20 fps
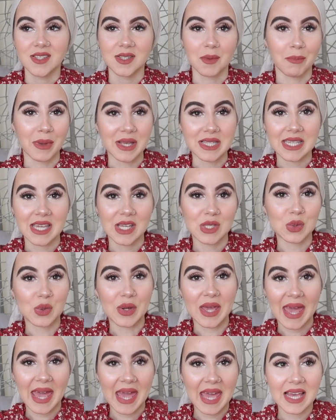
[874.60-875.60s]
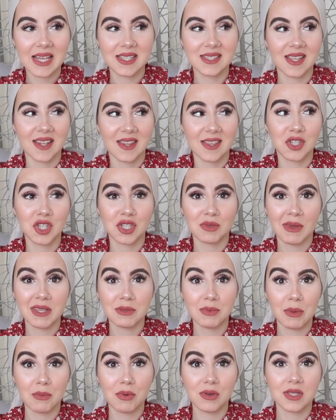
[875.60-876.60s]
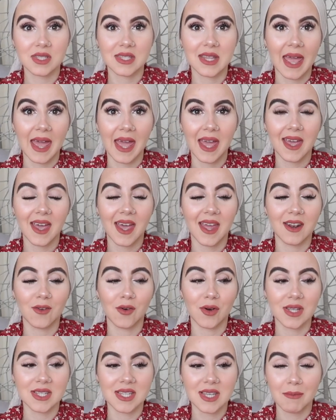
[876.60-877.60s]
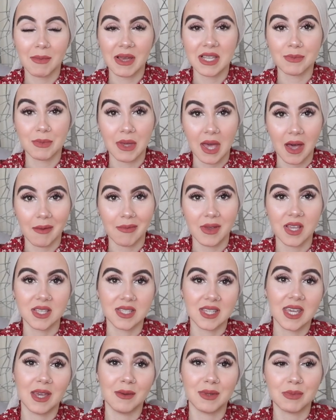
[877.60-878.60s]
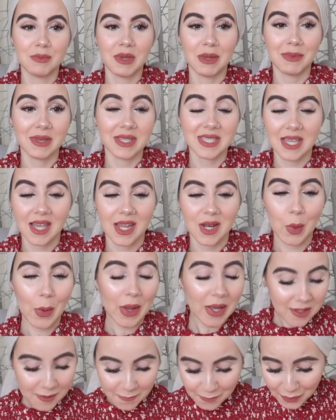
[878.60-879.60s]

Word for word: some biscuits or cakes and it just makes people's day and honestly it makes me happy because it keeps me busy anyway